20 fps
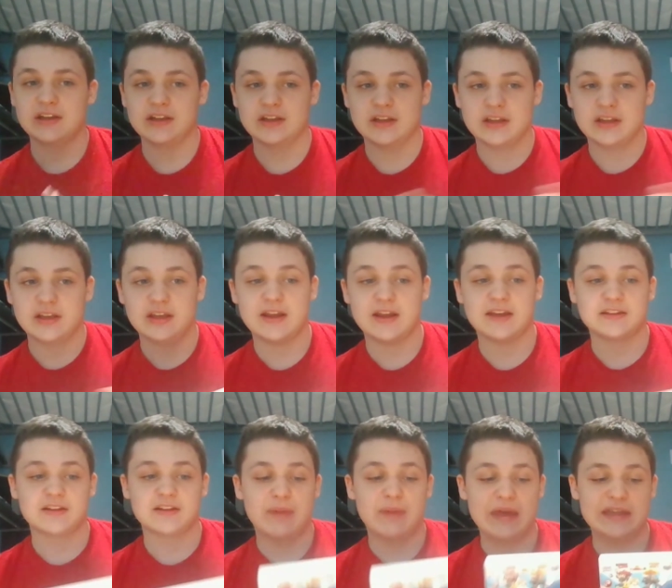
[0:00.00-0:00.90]
And
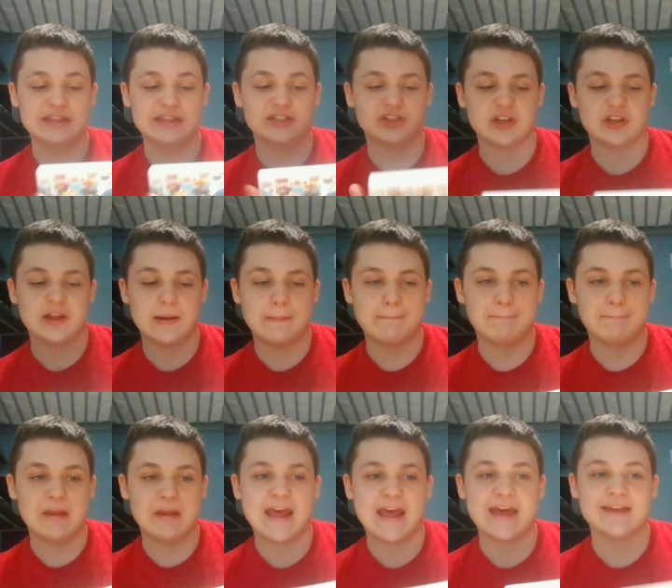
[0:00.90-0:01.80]
not to mention,
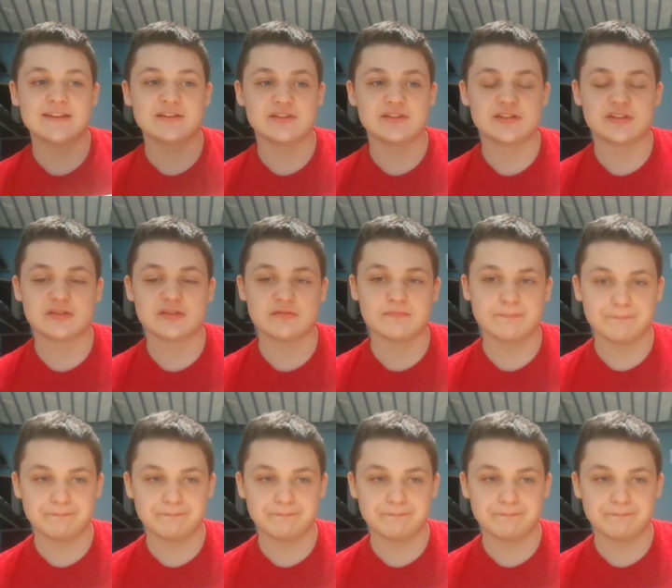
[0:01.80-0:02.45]
it has